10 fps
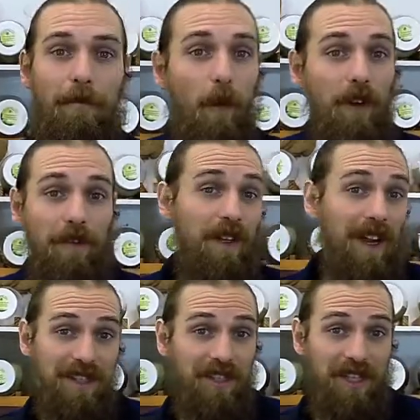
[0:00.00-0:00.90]
4 different
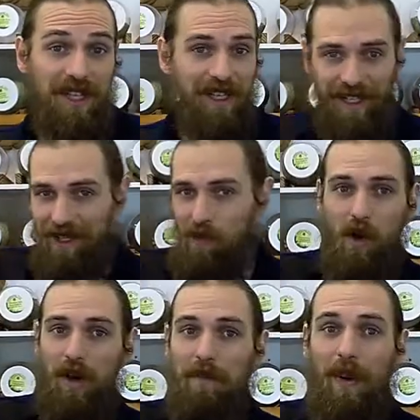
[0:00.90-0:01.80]
kinds of tea in
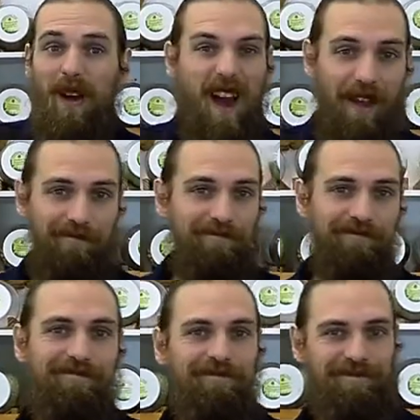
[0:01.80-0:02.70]
one pot.
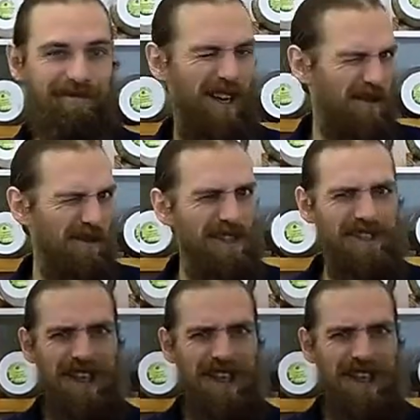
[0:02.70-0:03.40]
How cool is